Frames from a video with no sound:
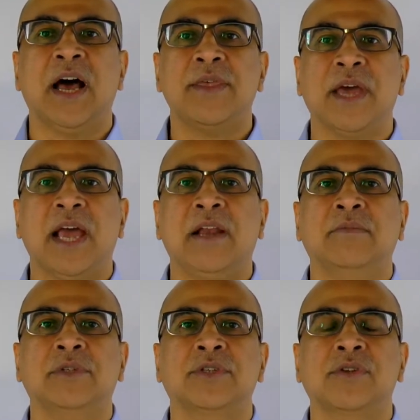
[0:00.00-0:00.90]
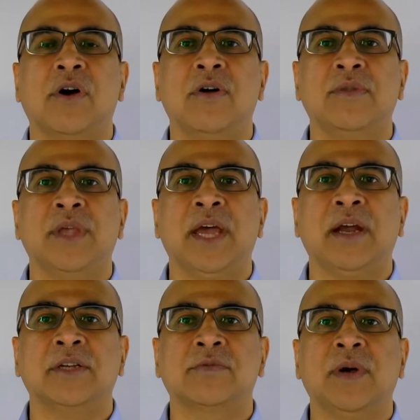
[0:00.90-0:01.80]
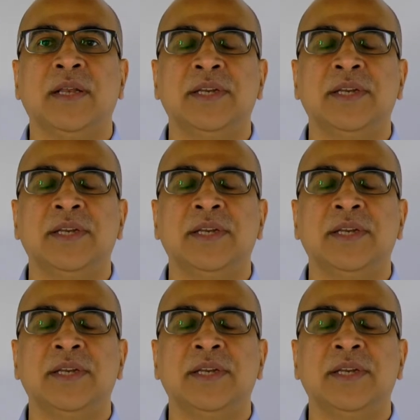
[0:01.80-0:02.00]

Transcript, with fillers: other elements on there as well.